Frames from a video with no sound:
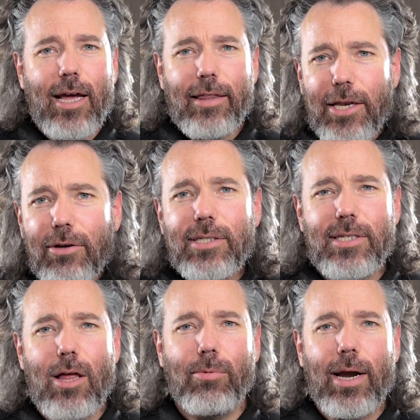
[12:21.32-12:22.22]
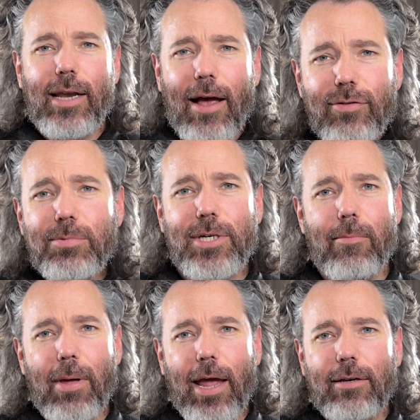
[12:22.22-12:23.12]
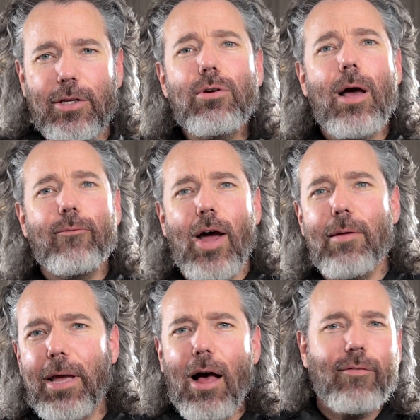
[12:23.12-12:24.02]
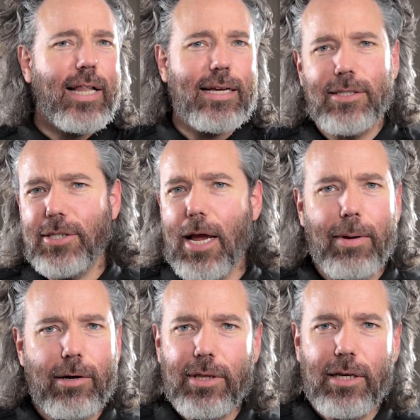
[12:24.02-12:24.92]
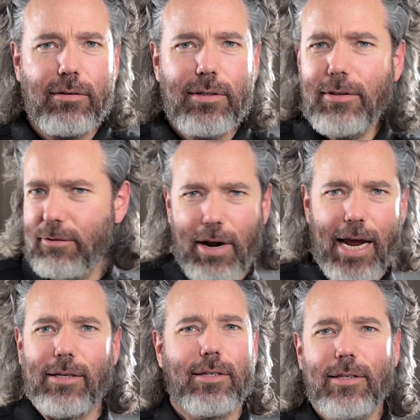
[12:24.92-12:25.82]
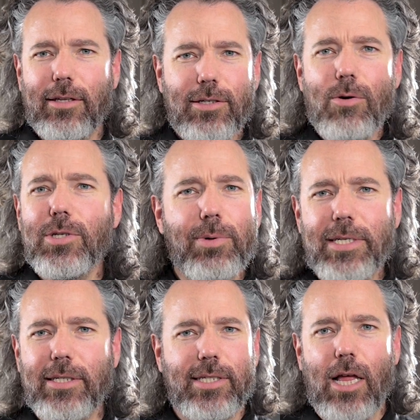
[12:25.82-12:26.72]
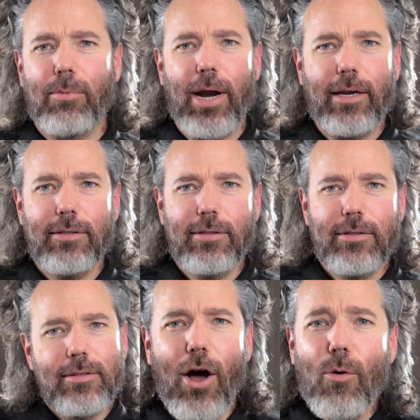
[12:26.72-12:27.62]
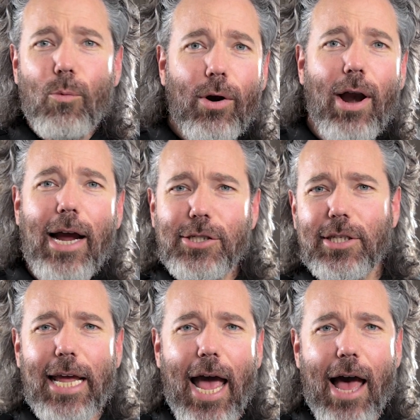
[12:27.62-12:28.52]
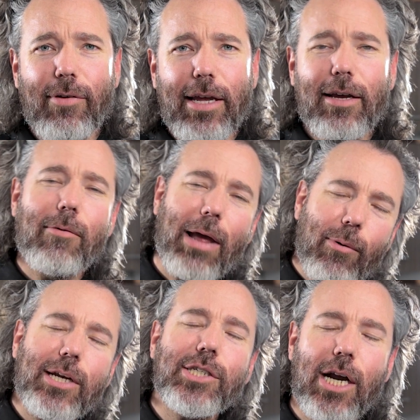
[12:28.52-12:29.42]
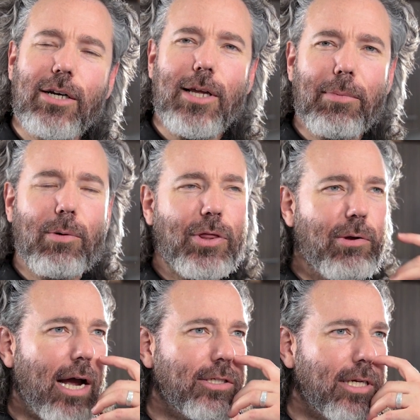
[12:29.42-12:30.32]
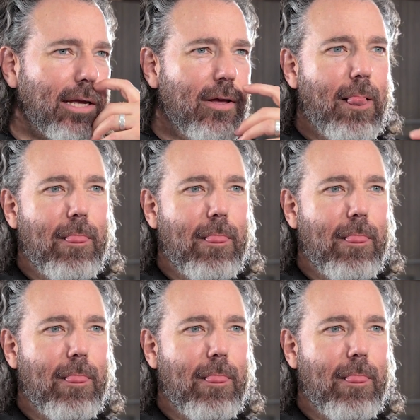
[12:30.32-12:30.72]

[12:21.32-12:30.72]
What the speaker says: And then you can celebrate and have some champagne. You come find me, I'll have a glass of champagne with you. Right, there's always a reason to celebrate. We're actually having, I wanna share something with you actually.